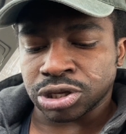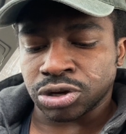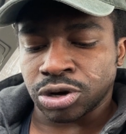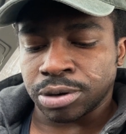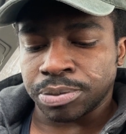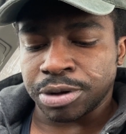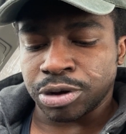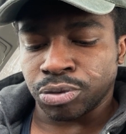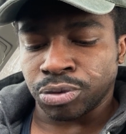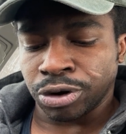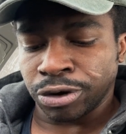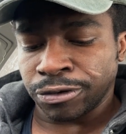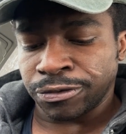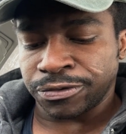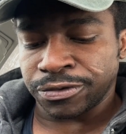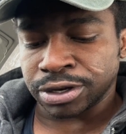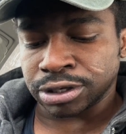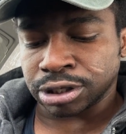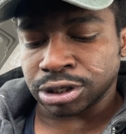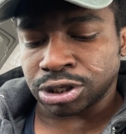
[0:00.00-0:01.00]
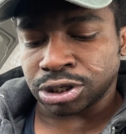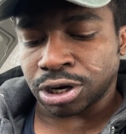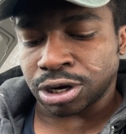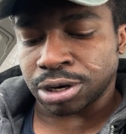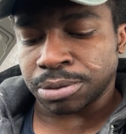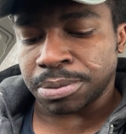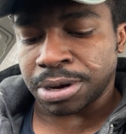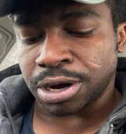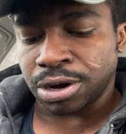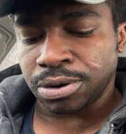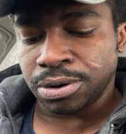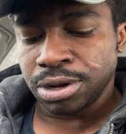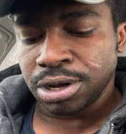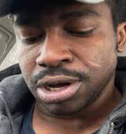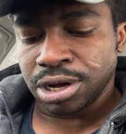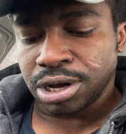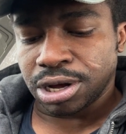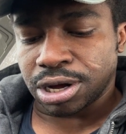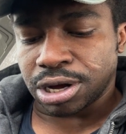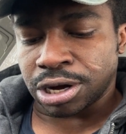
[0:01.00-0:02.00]
going to be real fun to talk about.
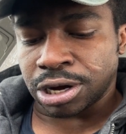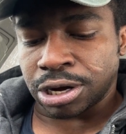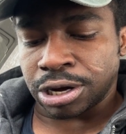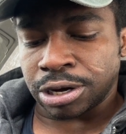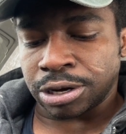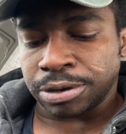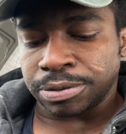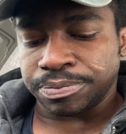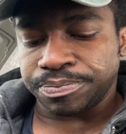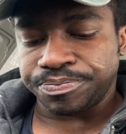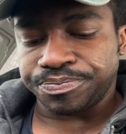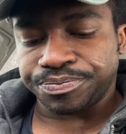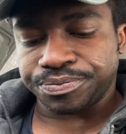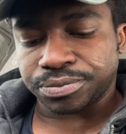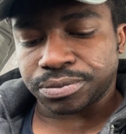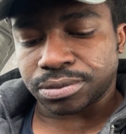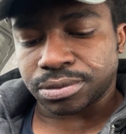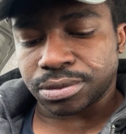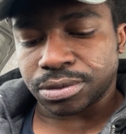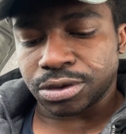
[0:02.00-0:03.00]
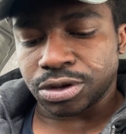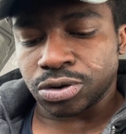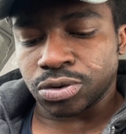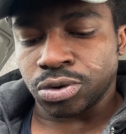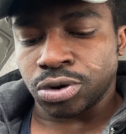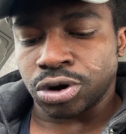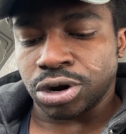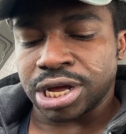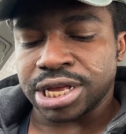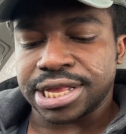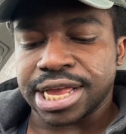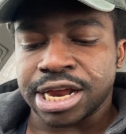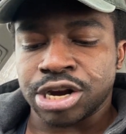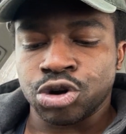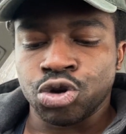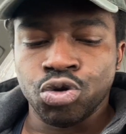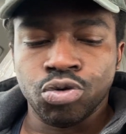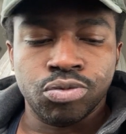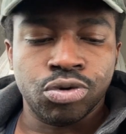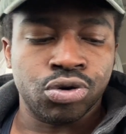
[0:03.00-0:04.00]
Um, we're gonna hit that
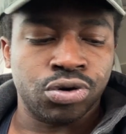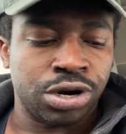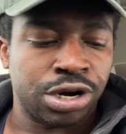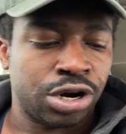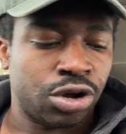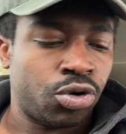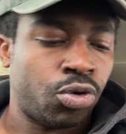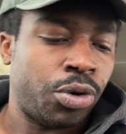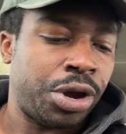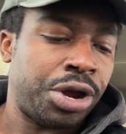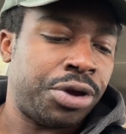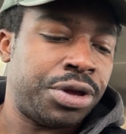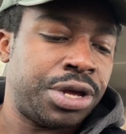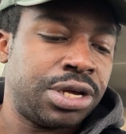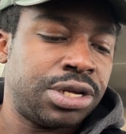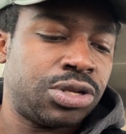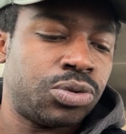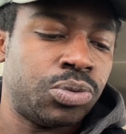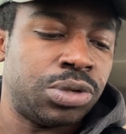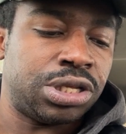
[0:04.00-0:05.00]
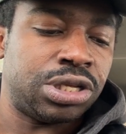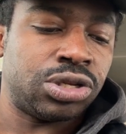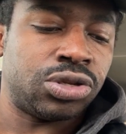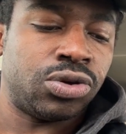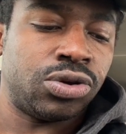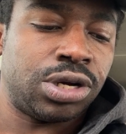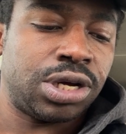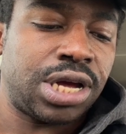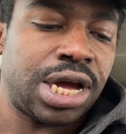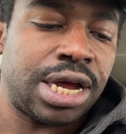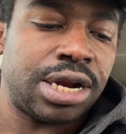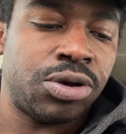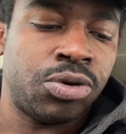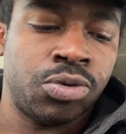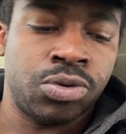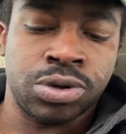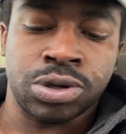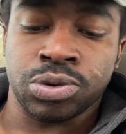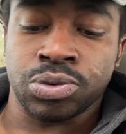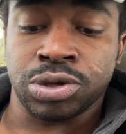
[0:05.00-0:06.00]
new moon in Aquarius, which is gonna kind of,
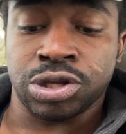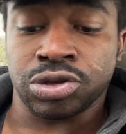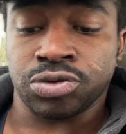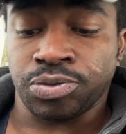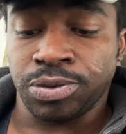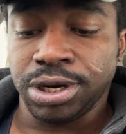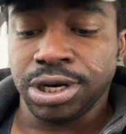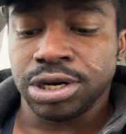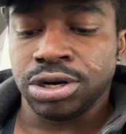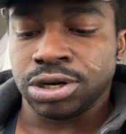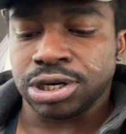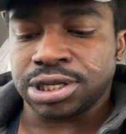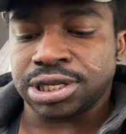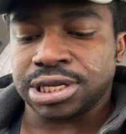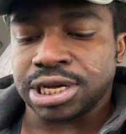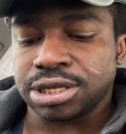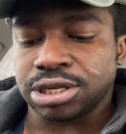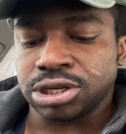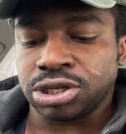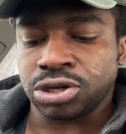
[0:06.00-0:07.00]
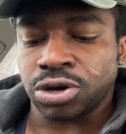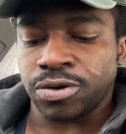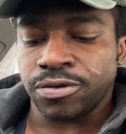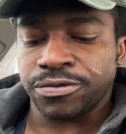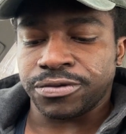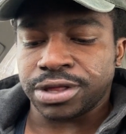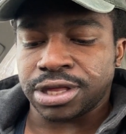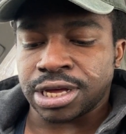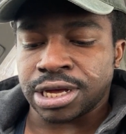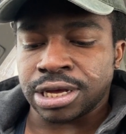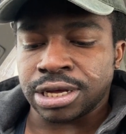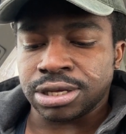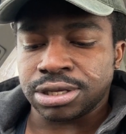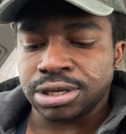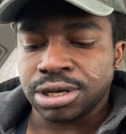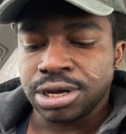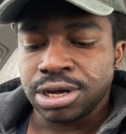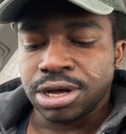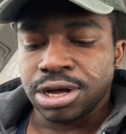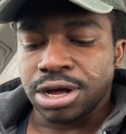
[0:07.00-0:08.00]
which is really gonna set the tone for things
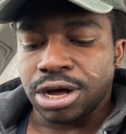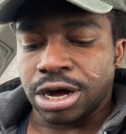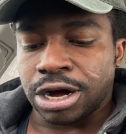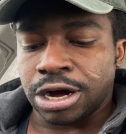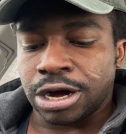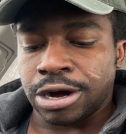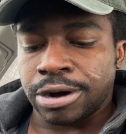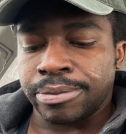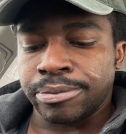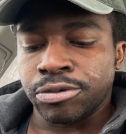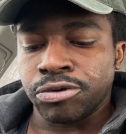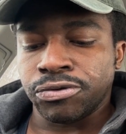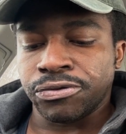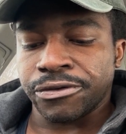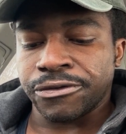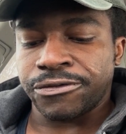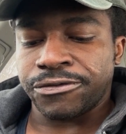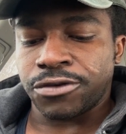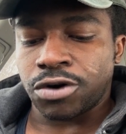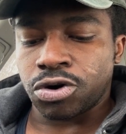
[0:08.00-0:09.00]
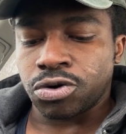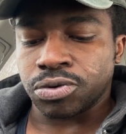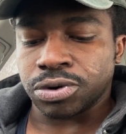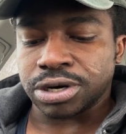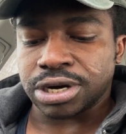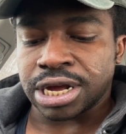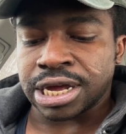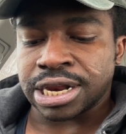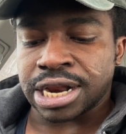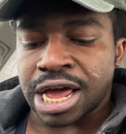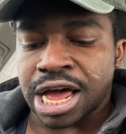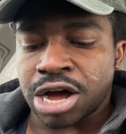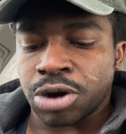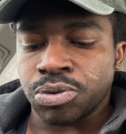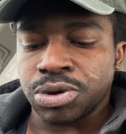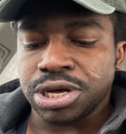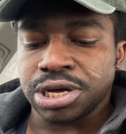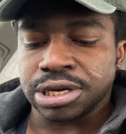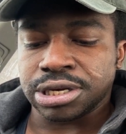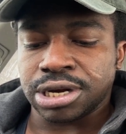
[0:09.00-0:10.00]
um, moving forward and how
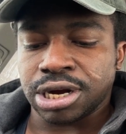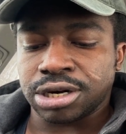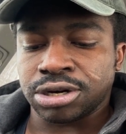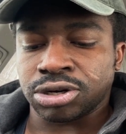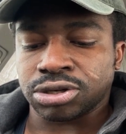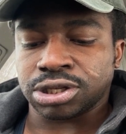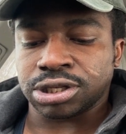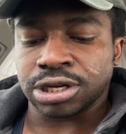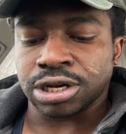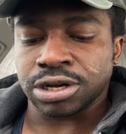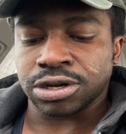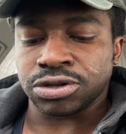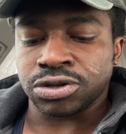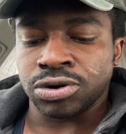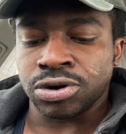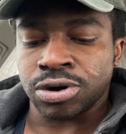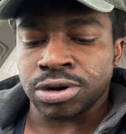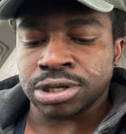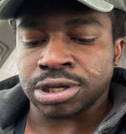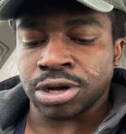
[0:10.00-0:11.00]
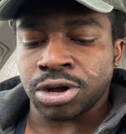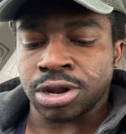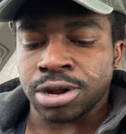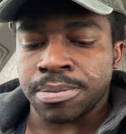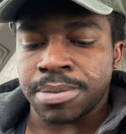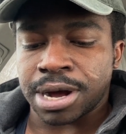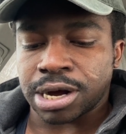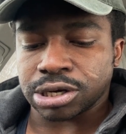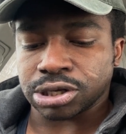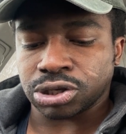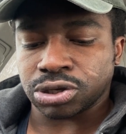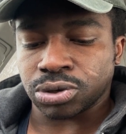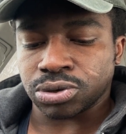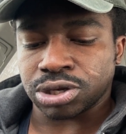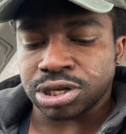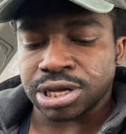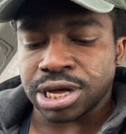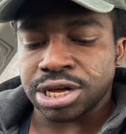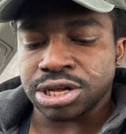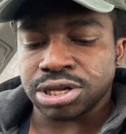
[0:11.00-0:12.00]
we conduct ourselves. You know, it's all about
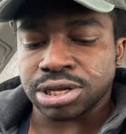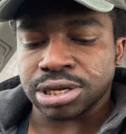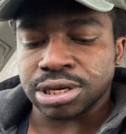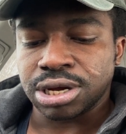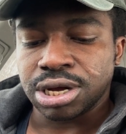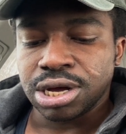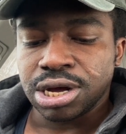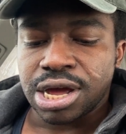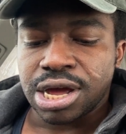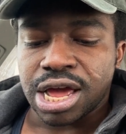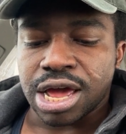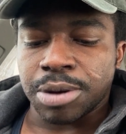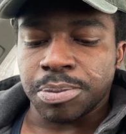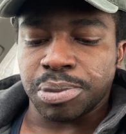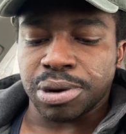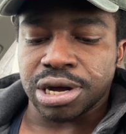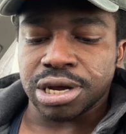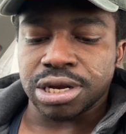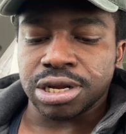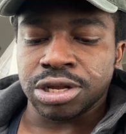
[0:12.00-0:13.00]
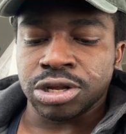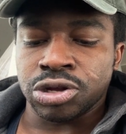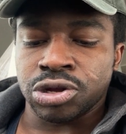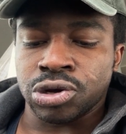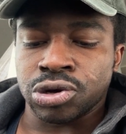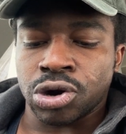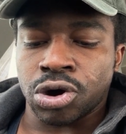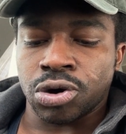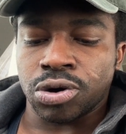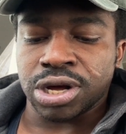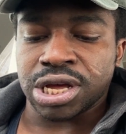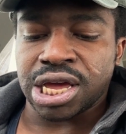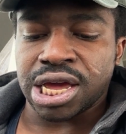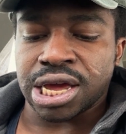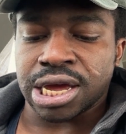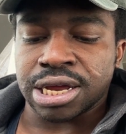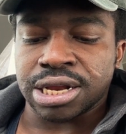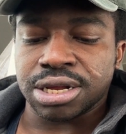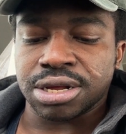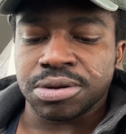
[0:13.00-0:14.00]
association. But you know,
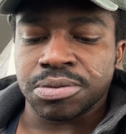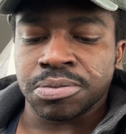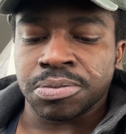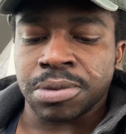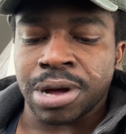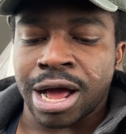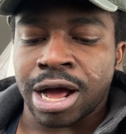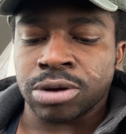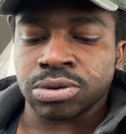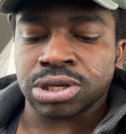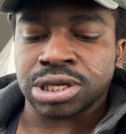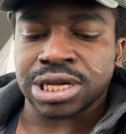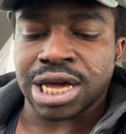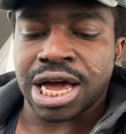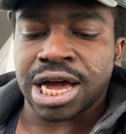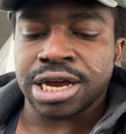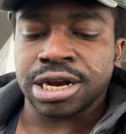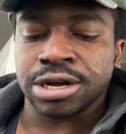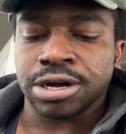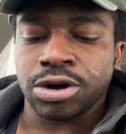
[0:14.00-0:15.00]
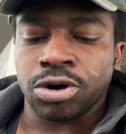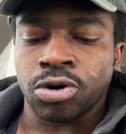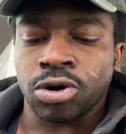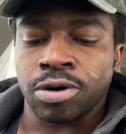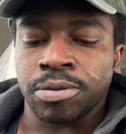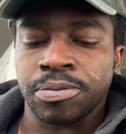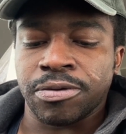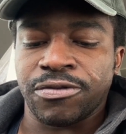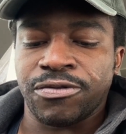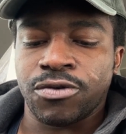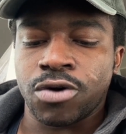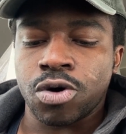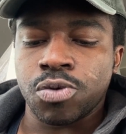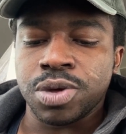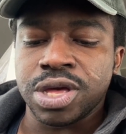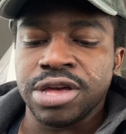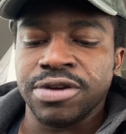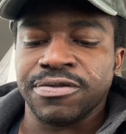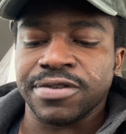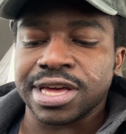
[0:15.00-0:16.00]
again, outside of or before we
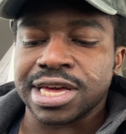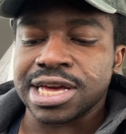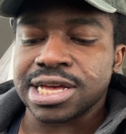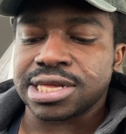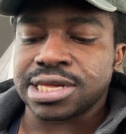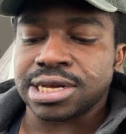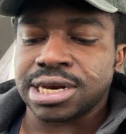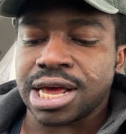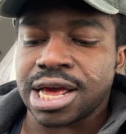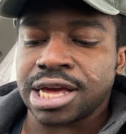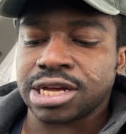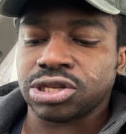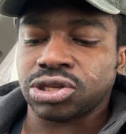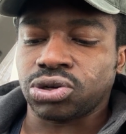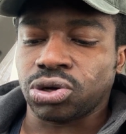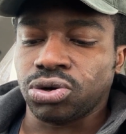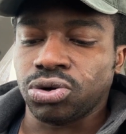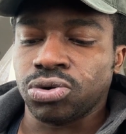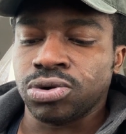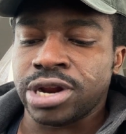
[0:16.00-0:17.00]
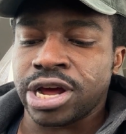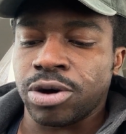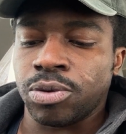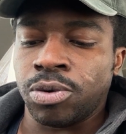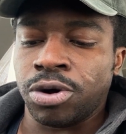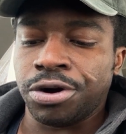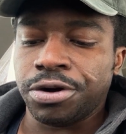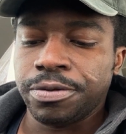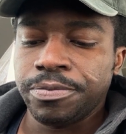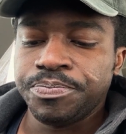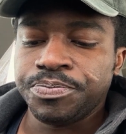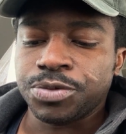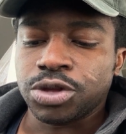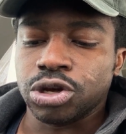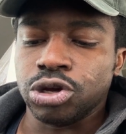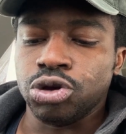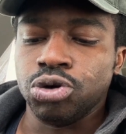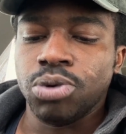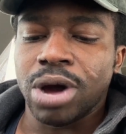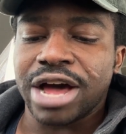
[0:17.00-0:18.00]
even get to the external network,
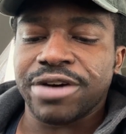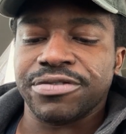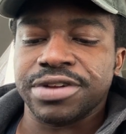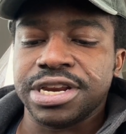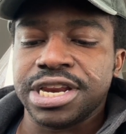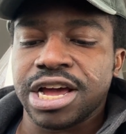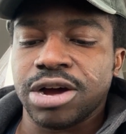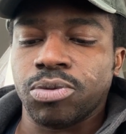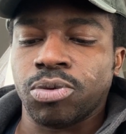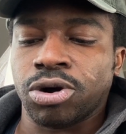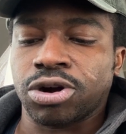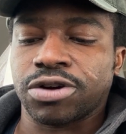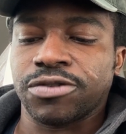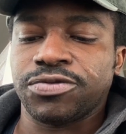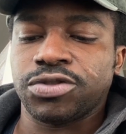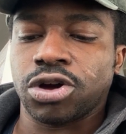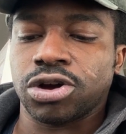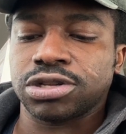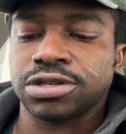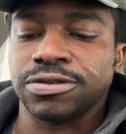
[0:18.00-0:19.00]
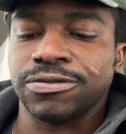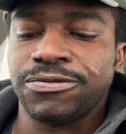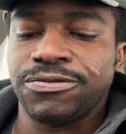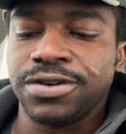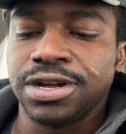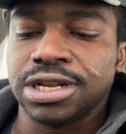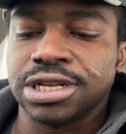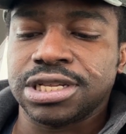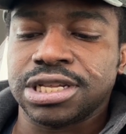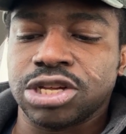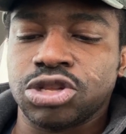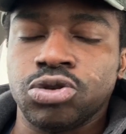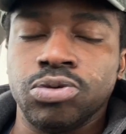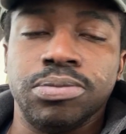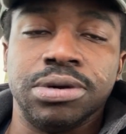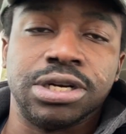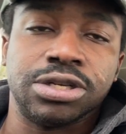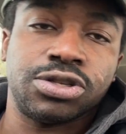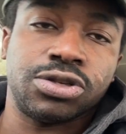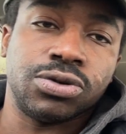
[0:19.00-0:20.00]
you have a network of thoughts and feelings that you've
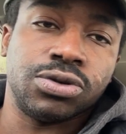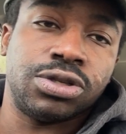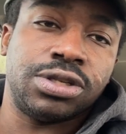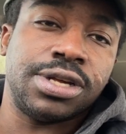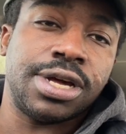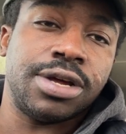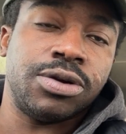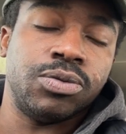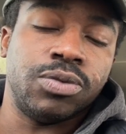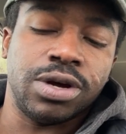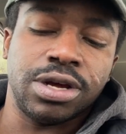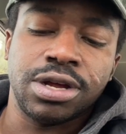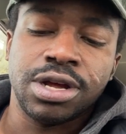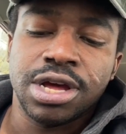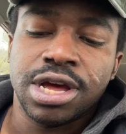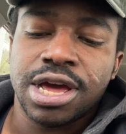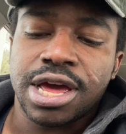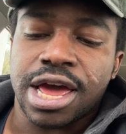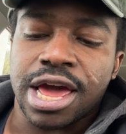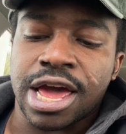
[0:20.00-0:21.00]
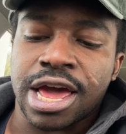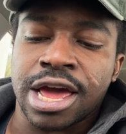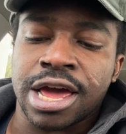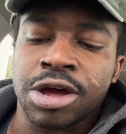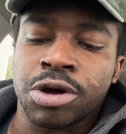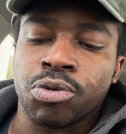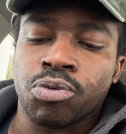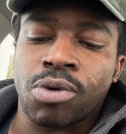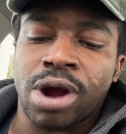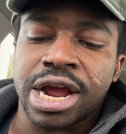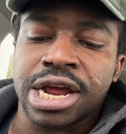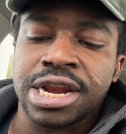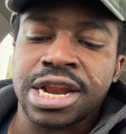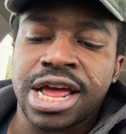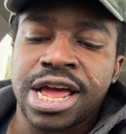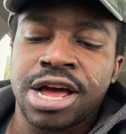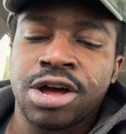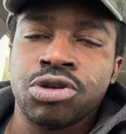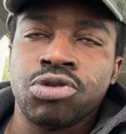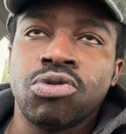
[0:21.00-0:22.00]
been associating with, and right
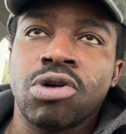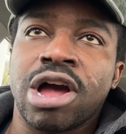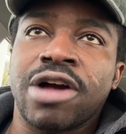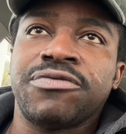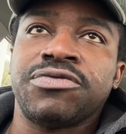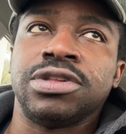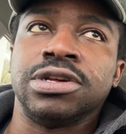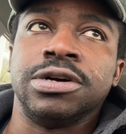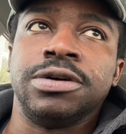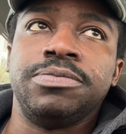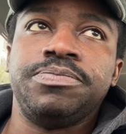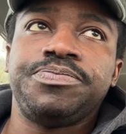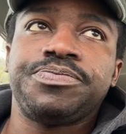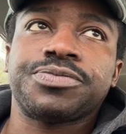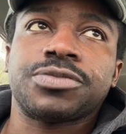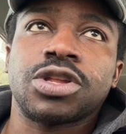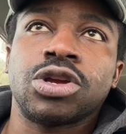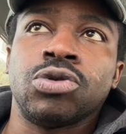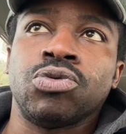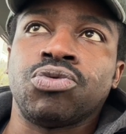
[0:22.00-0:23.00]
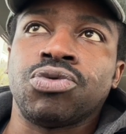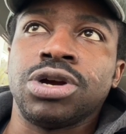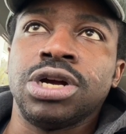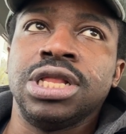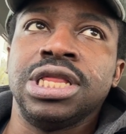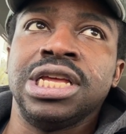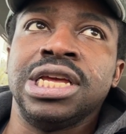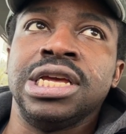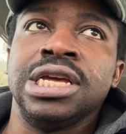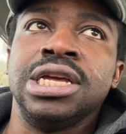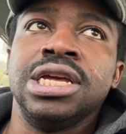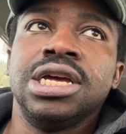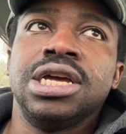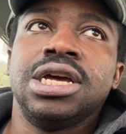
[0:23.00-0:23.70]
now you have to really